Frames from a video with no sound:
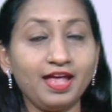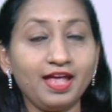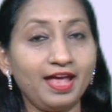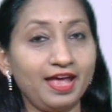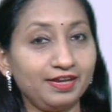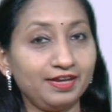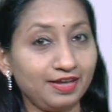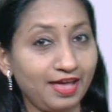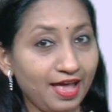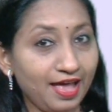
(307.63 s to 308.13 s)

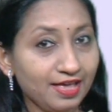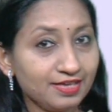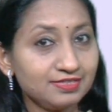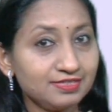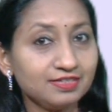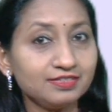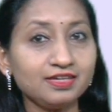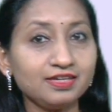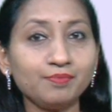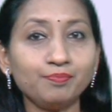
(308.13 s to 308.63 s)
And as
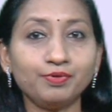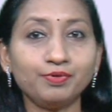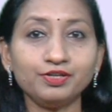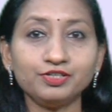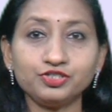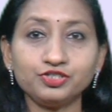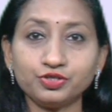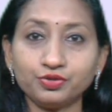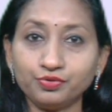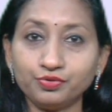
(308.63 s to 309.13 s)
the
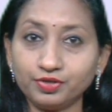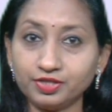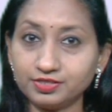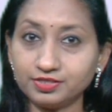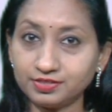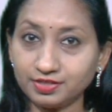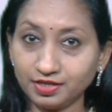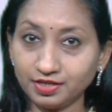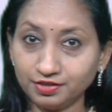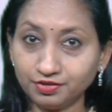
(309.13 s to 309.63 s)
temperature
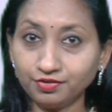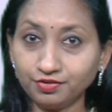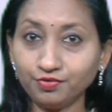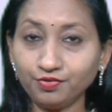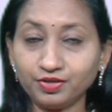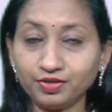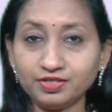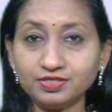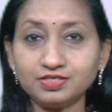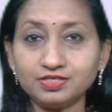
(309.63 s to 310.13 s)
is
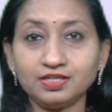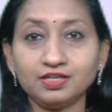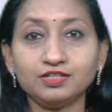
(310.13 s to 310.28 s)
increased,